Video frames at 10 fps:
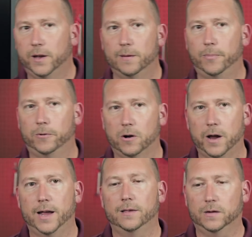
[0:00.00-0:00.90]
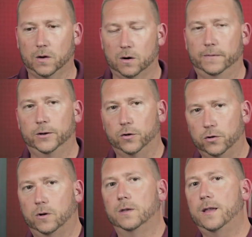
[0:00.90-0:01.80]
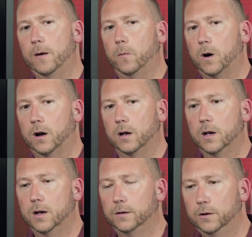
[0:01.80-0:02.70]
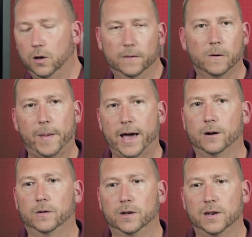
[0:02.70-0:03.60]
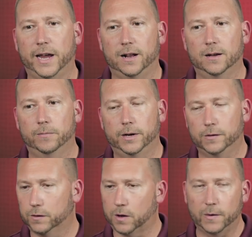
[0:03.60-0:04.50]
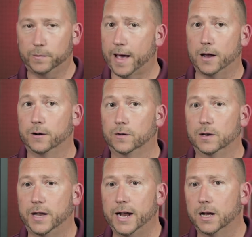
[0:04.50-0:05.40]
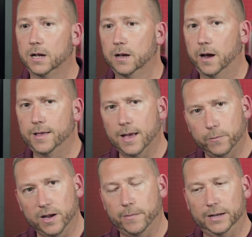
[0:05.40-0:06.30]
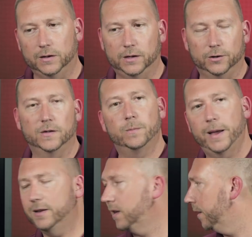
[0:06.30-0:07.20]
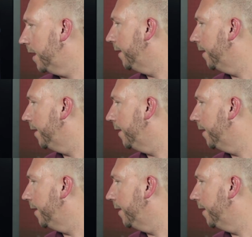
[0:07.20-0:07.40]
we can create this artificial neural network to look for patterns in data because there's always patterns in data, and then we can make decisions based on